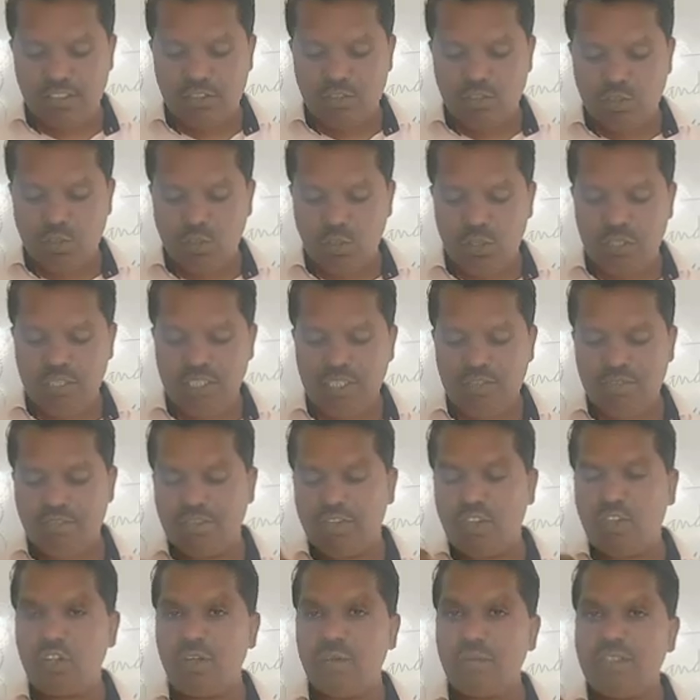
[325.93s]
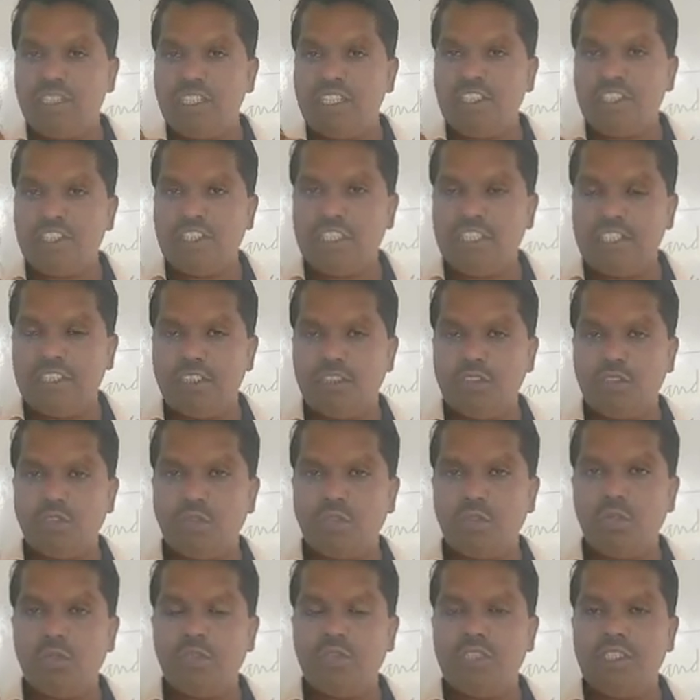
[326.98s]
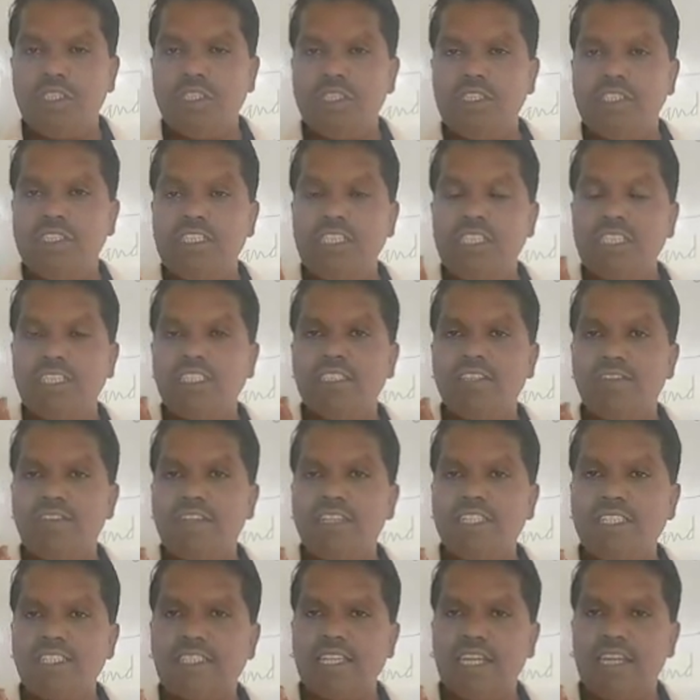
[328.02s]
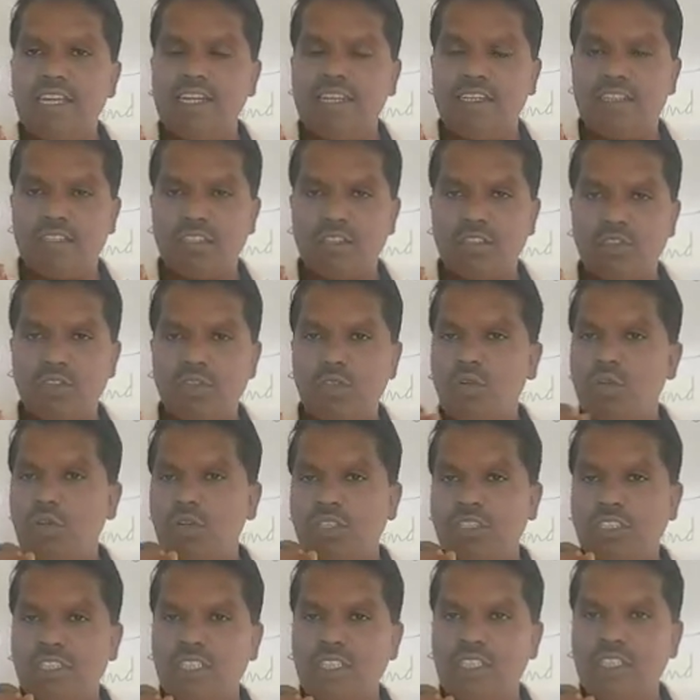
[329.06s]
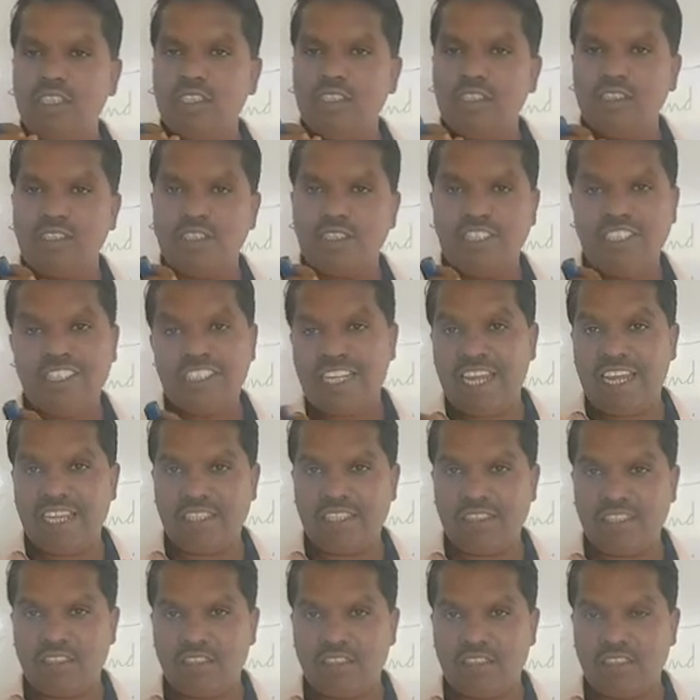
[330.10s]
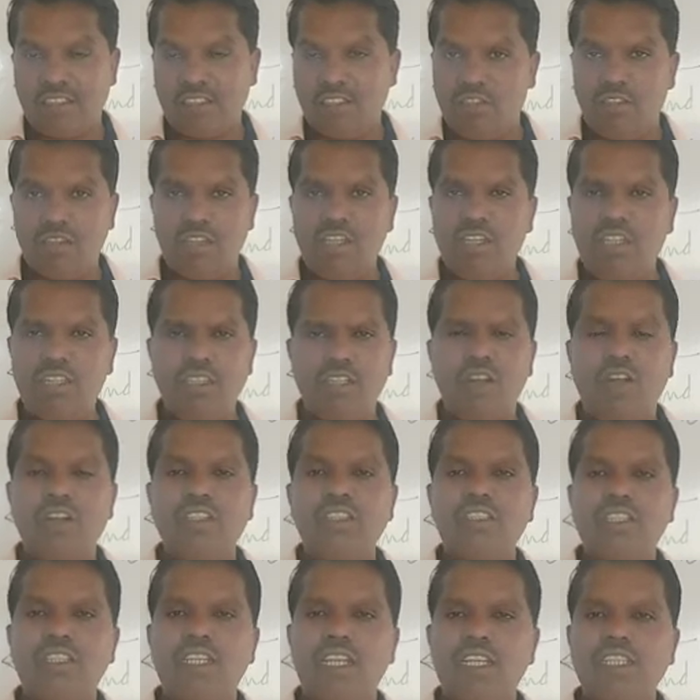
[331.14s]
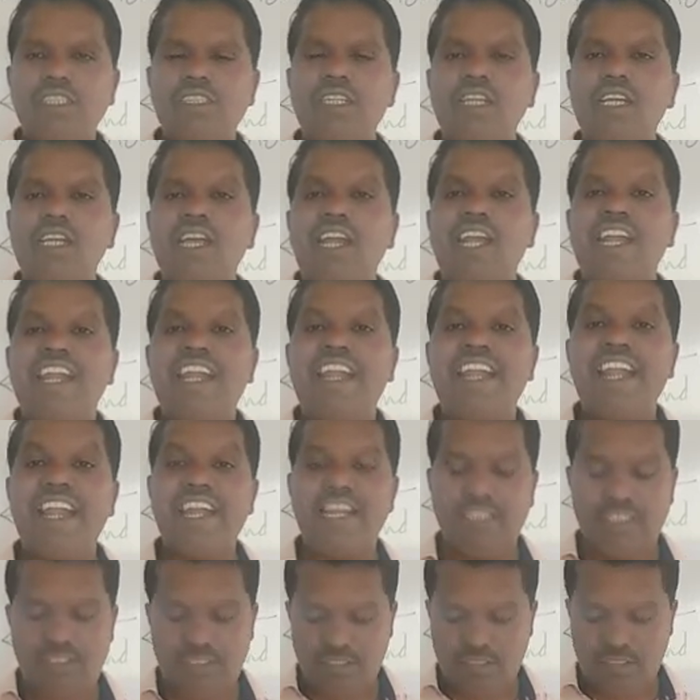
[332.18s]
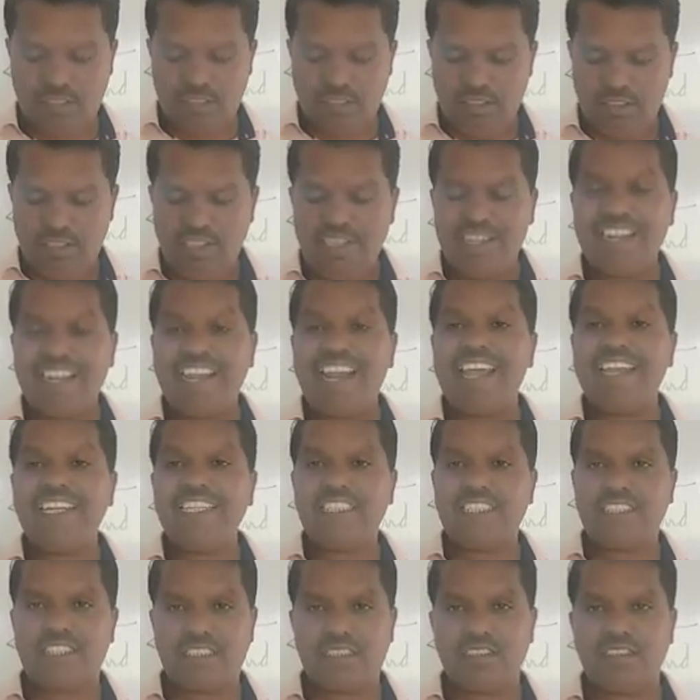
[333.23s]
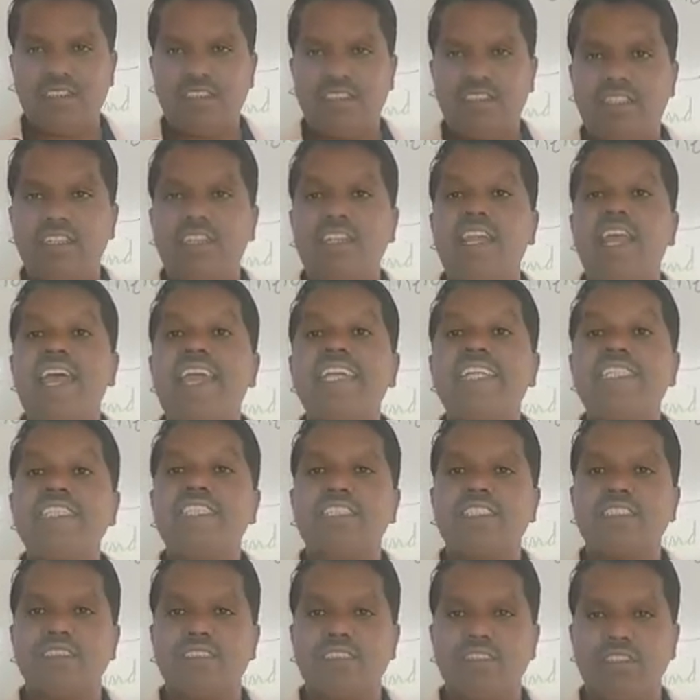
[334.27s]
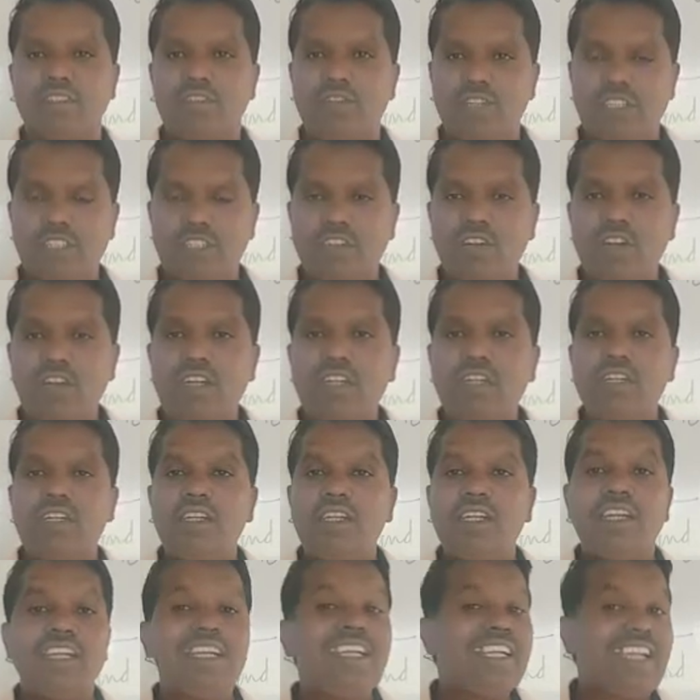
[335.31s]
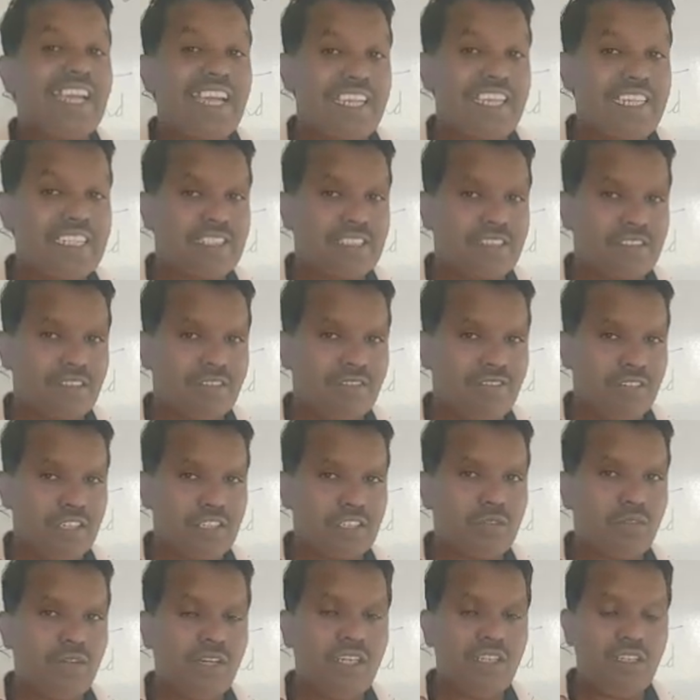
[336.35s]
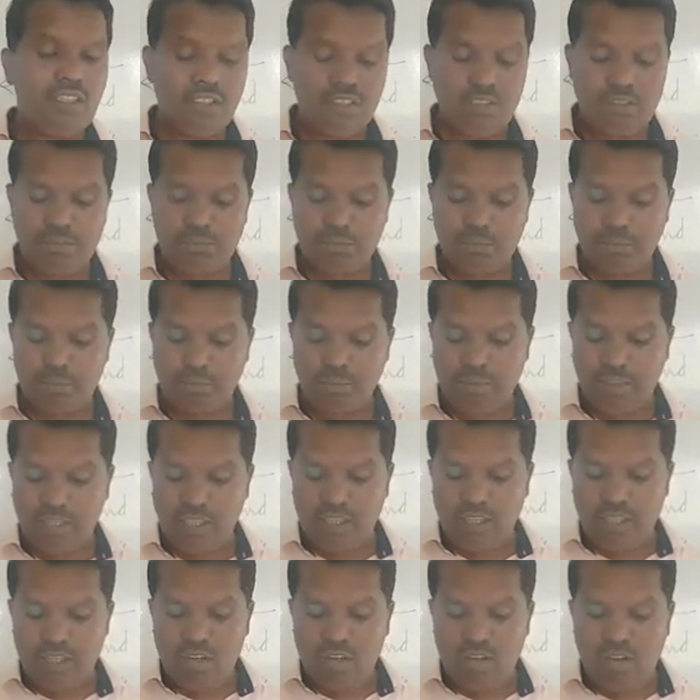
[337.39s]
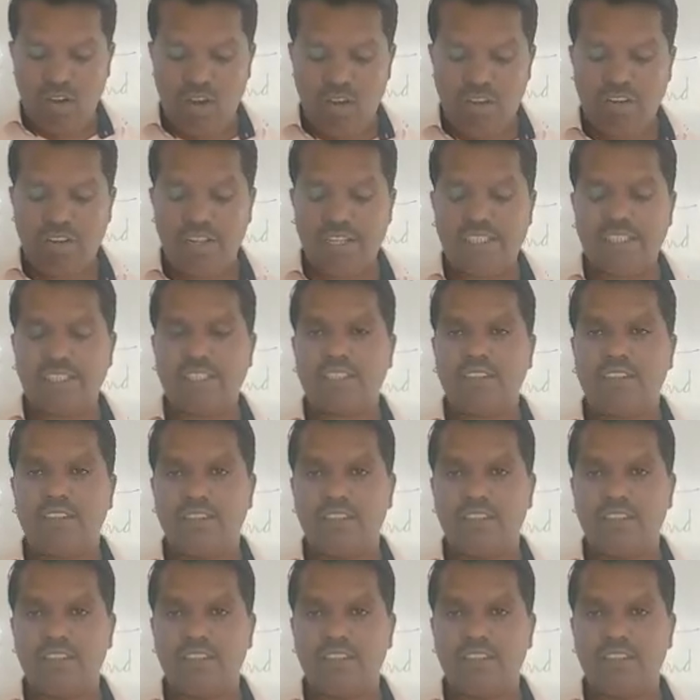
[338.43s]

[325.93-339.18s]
So in front of this G, so G is the very silent. So don't see gneiss. Okay, not gneiss. Gneiss. What is called gneiss? First one quartiles.